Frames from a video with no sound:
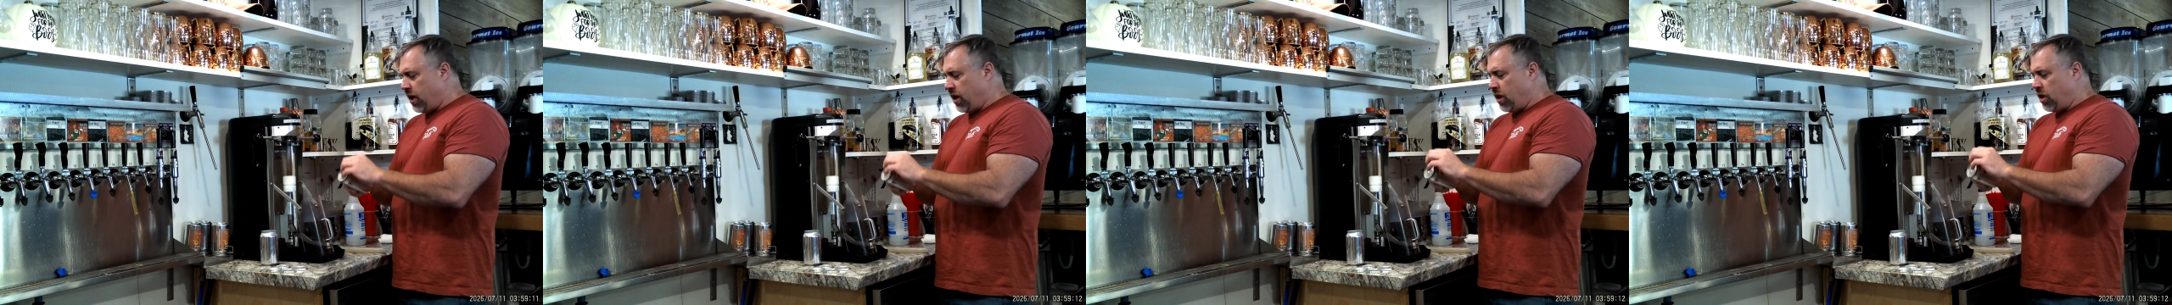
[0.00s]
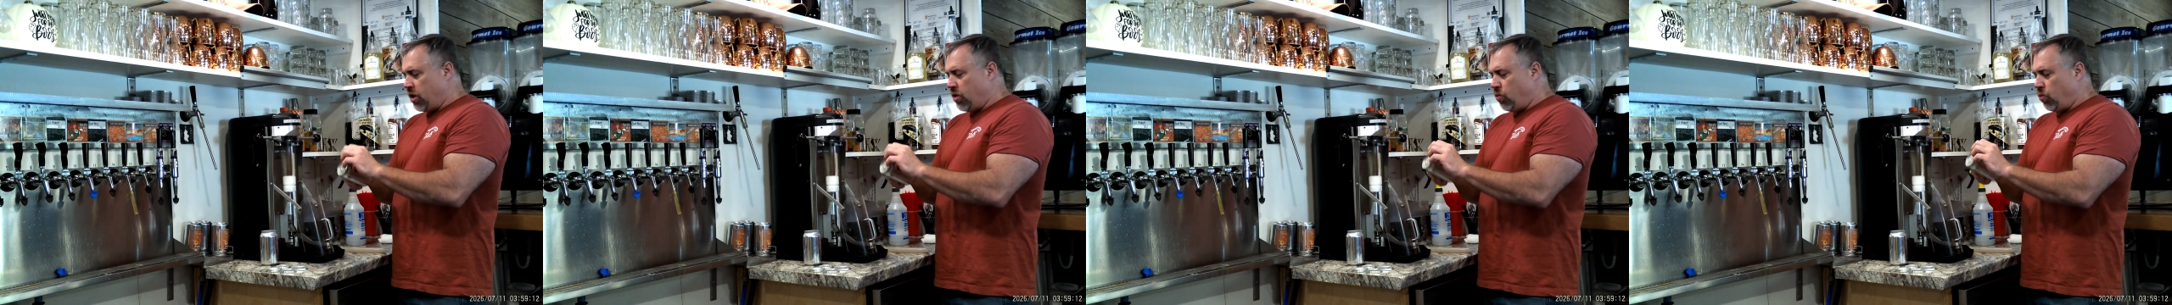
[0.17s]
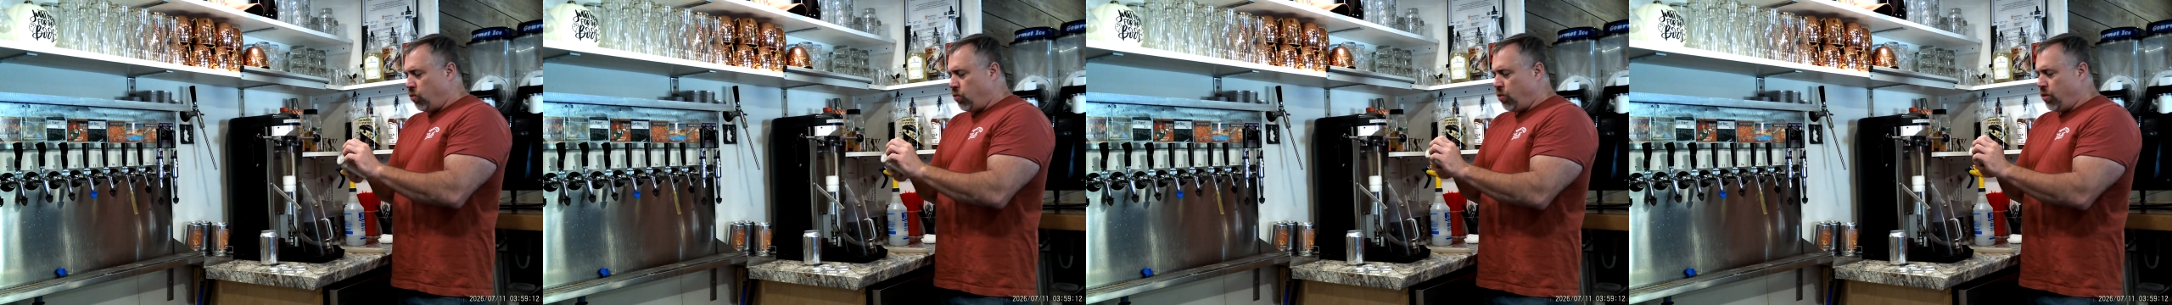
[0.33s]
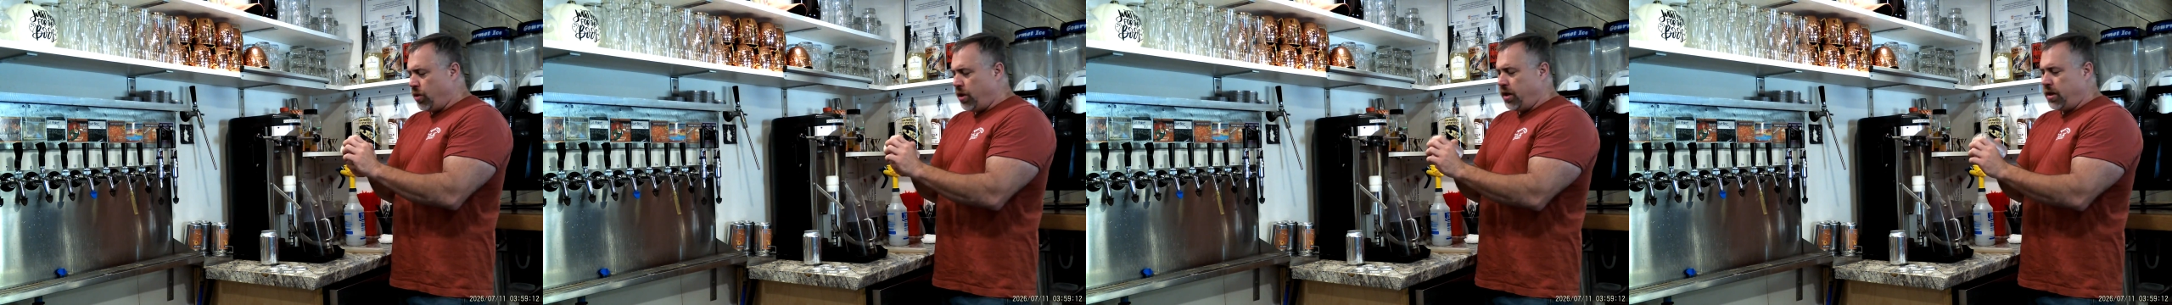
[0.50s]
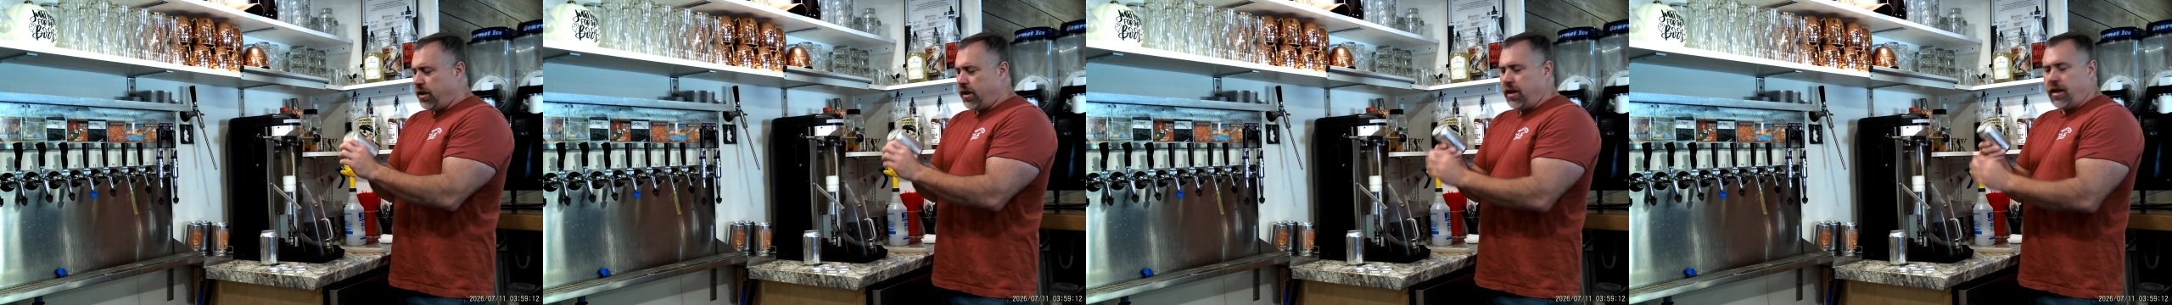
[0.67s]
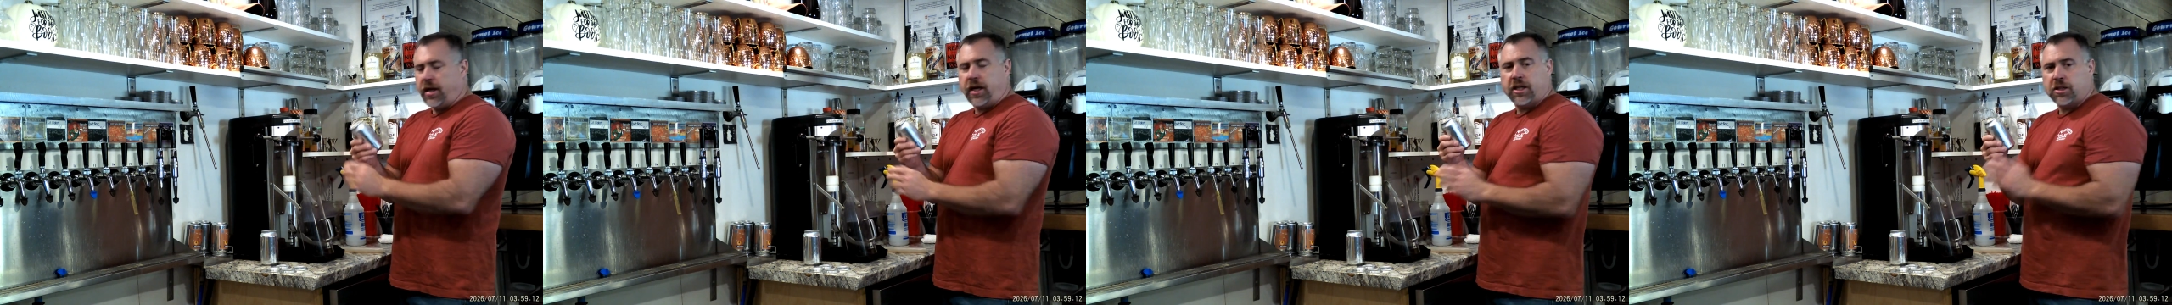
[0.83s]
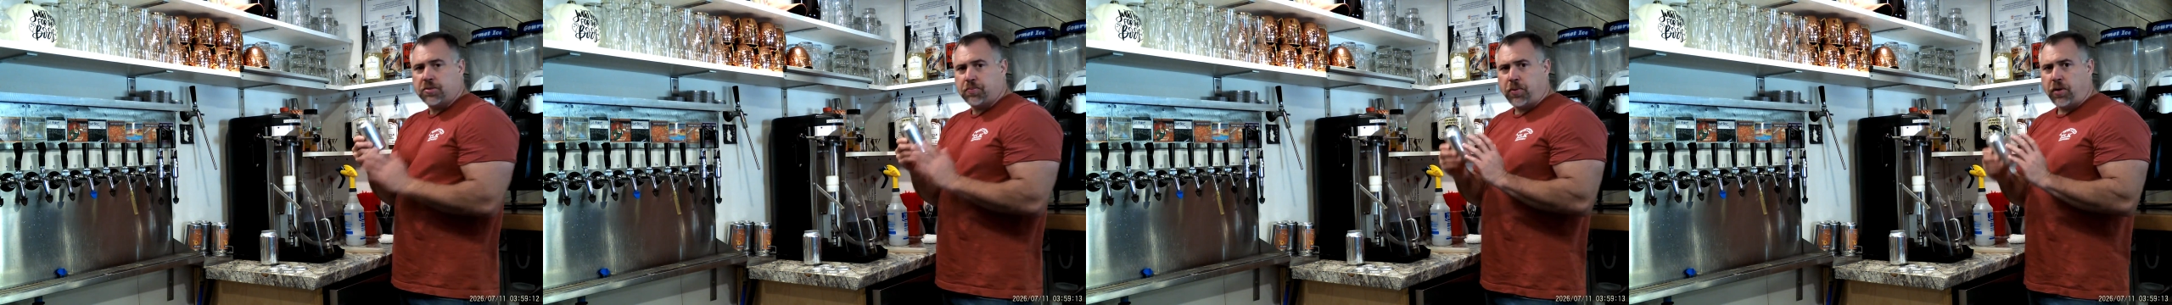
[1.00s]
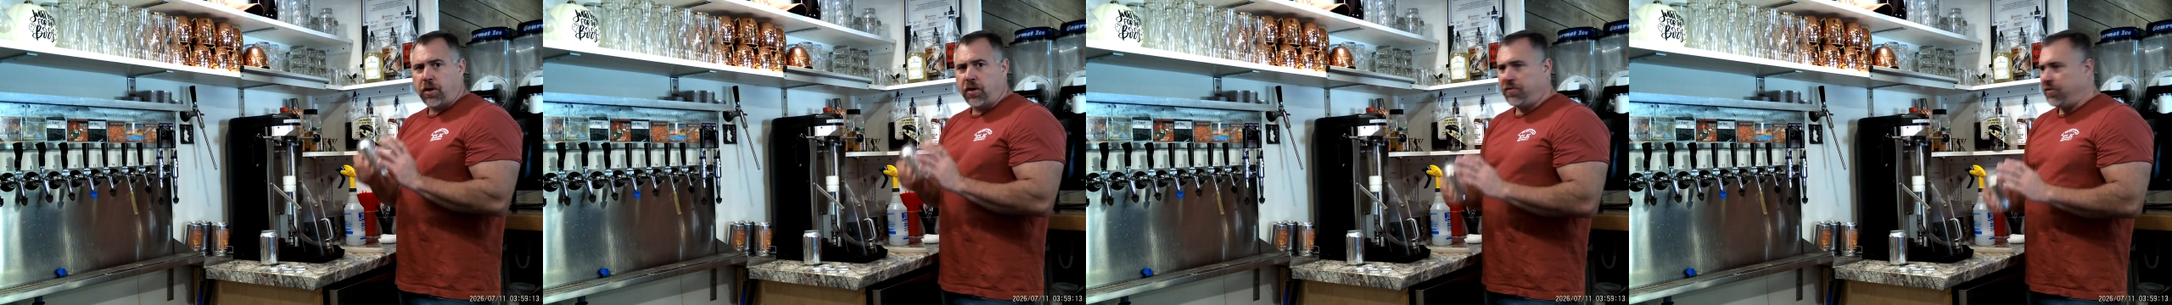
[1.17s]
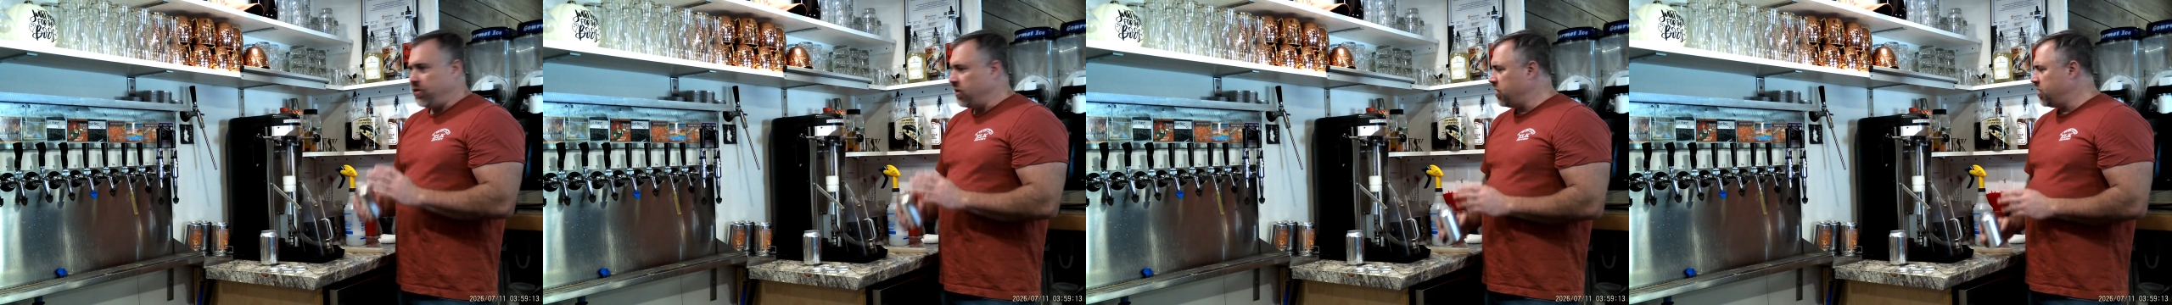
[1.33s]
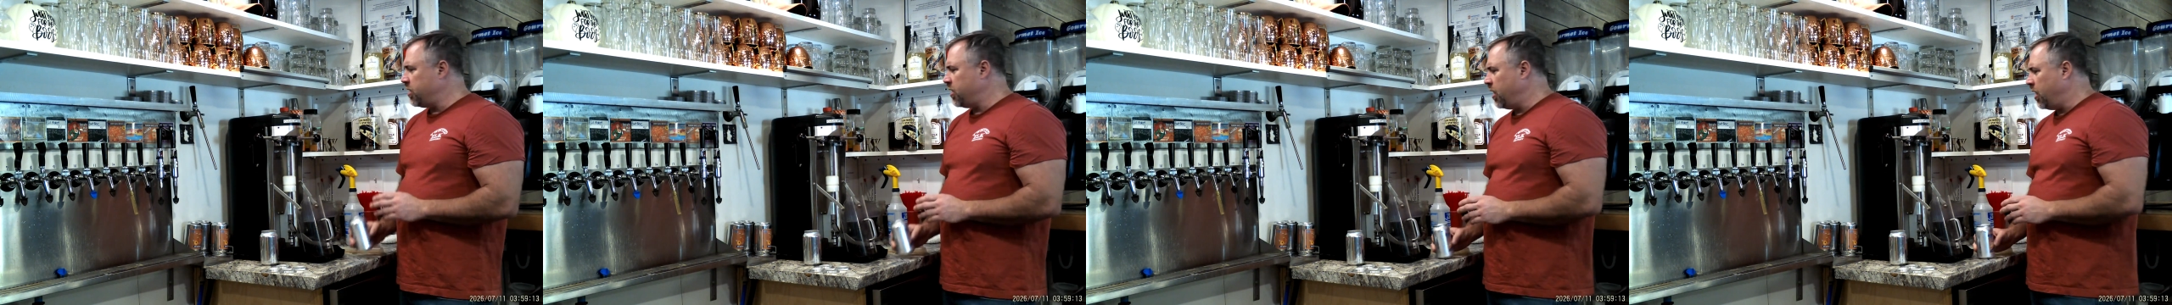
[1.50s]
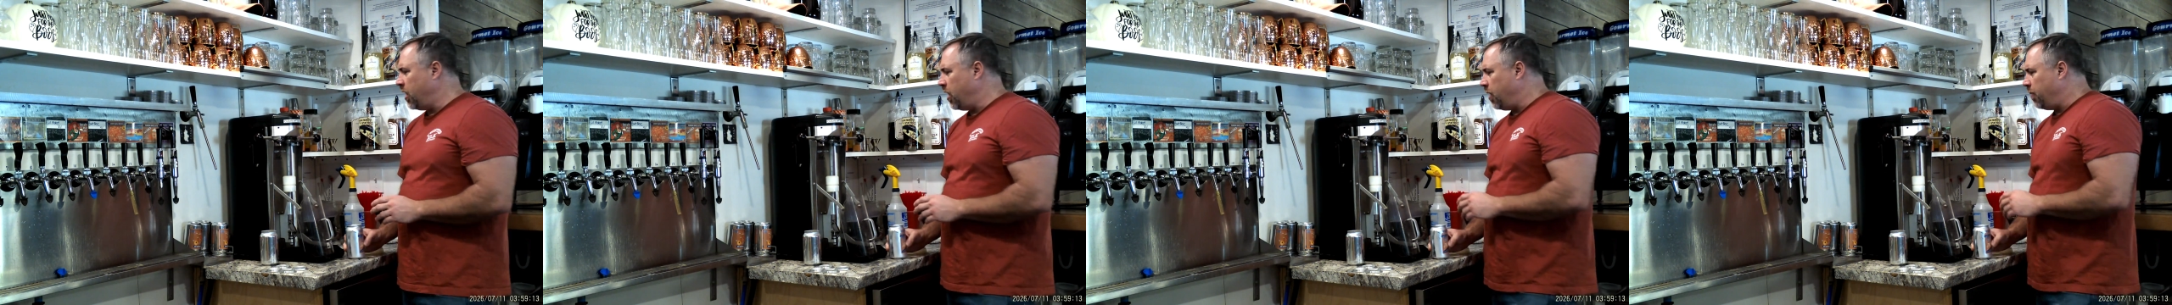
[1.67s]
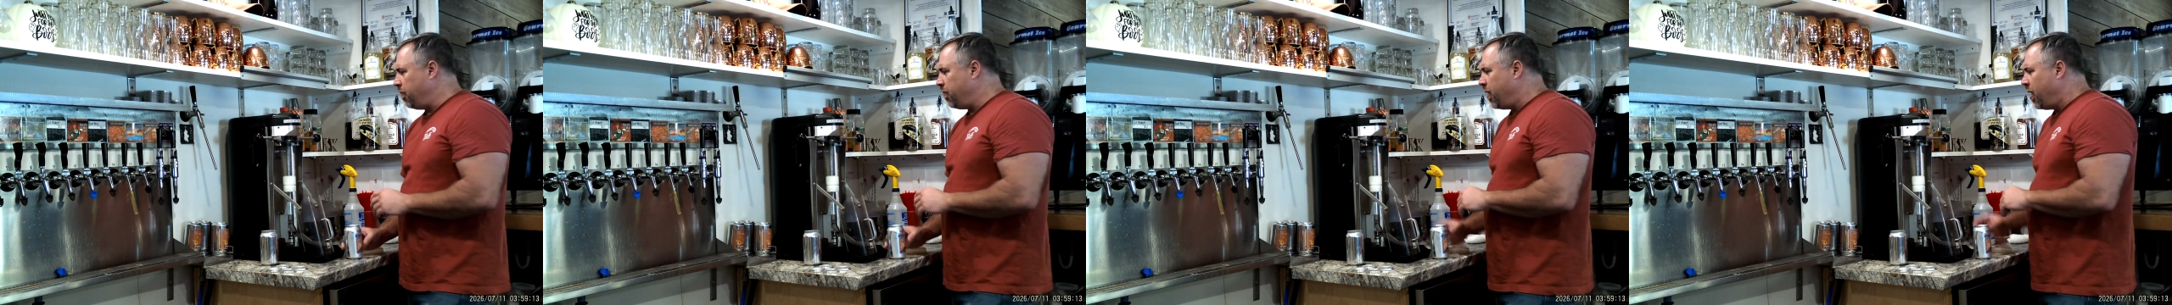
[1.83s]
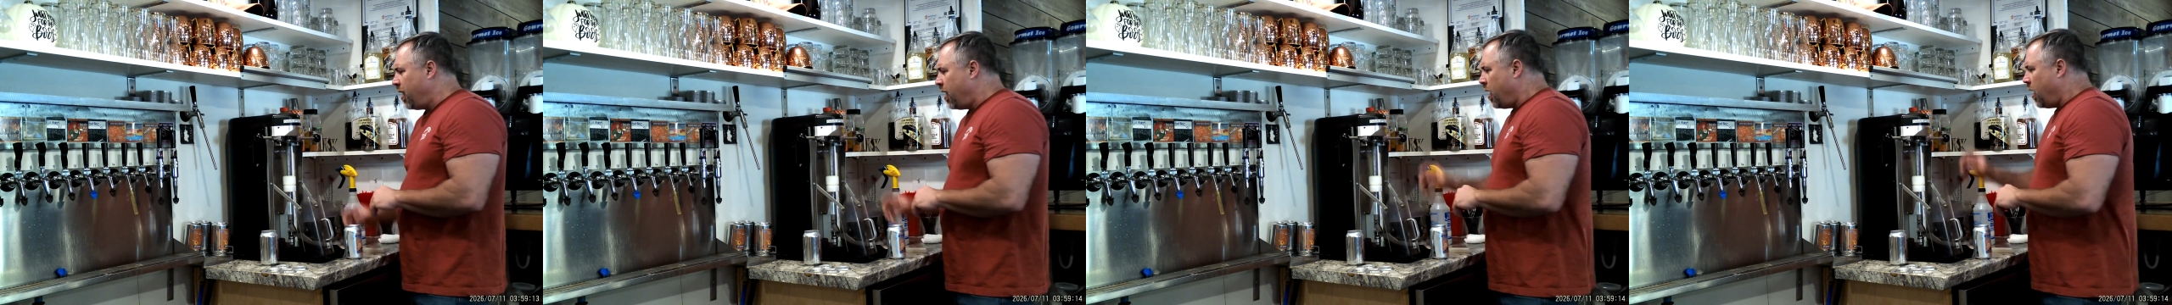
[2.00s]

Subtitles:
get a really nice perfect seam,